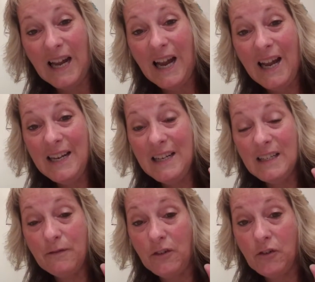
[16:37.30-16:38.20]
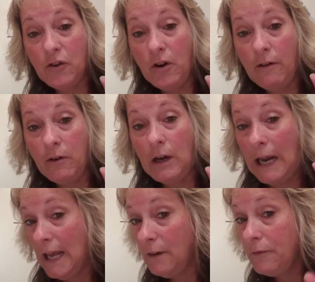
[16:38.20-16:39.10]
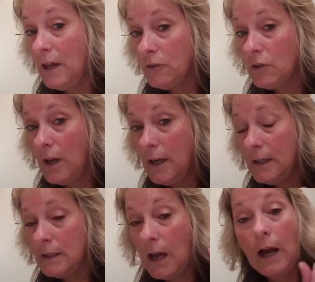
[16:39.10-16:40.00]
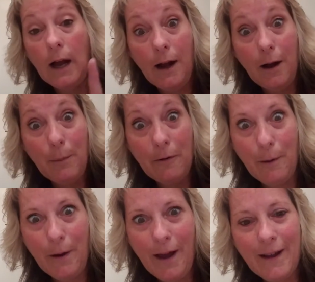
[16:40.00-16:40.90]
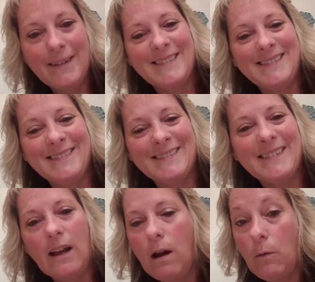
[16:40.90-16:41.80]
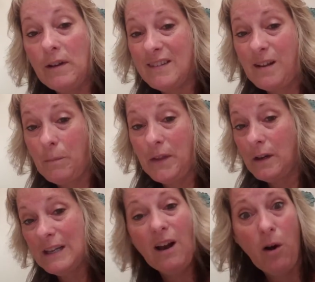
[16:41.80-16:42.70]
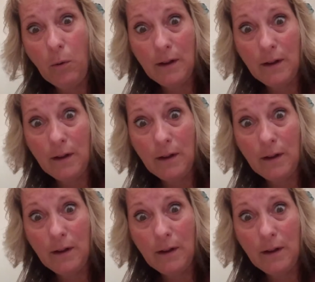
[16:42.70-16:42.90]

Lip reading: I need a different screwdriver and a flashlight. I'll be right back. Always something, always